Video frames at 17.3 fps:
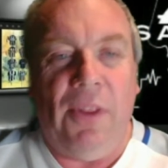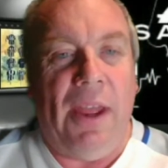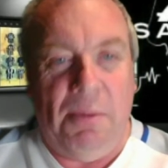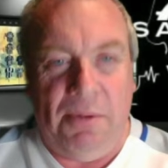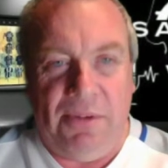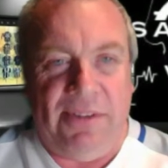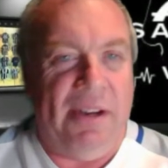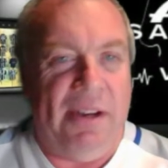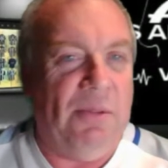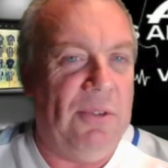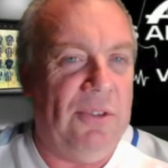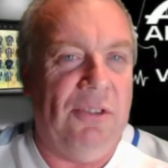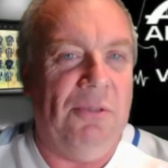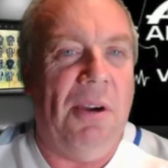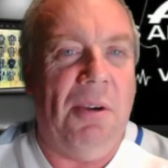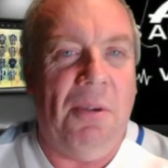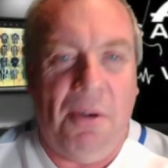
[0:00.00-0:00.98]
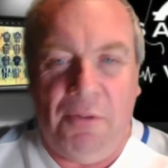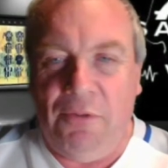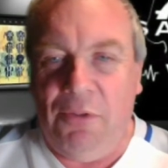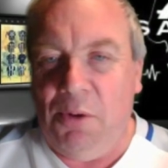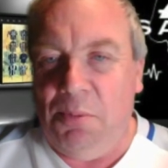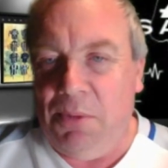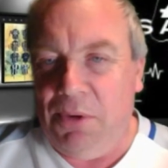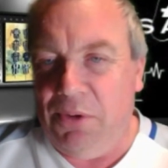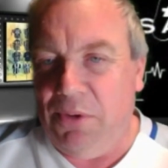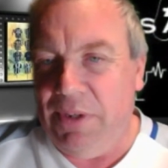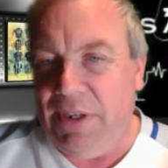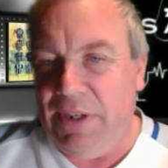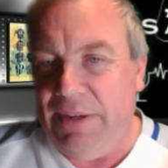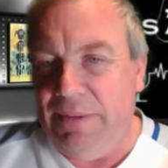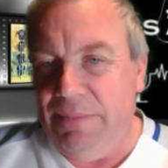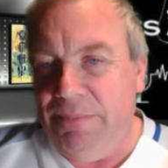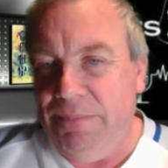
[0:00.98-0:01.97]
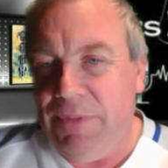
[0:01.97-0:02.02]
But that was down to our former
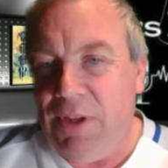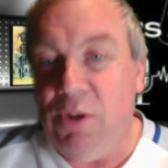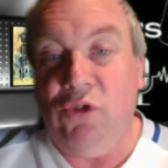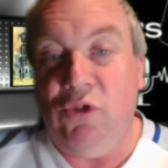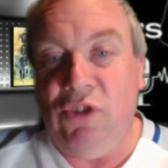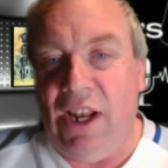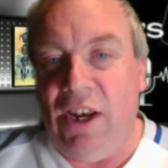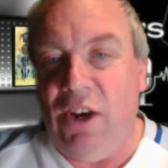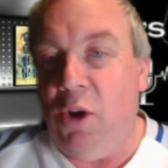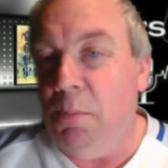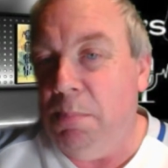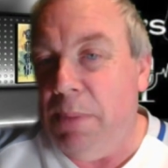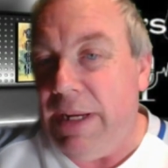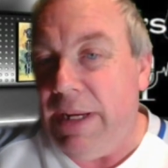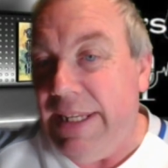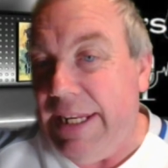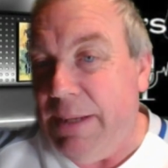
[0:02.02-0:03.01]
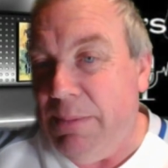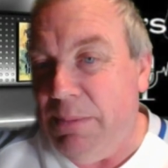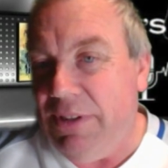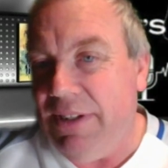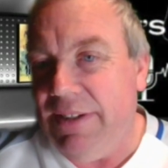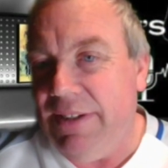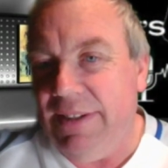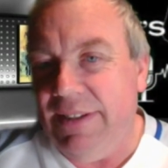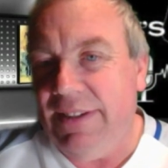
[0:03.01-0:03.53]
owner, who shall not be named.